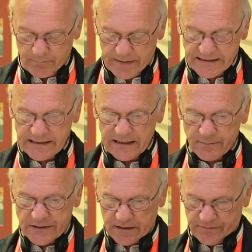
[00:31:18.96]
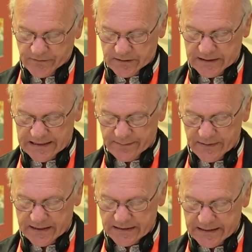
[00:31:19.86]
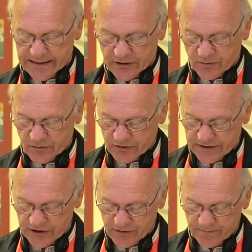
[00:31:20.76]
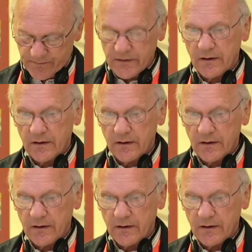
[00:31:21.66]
Basing himself on the Islamic intellectual tradition,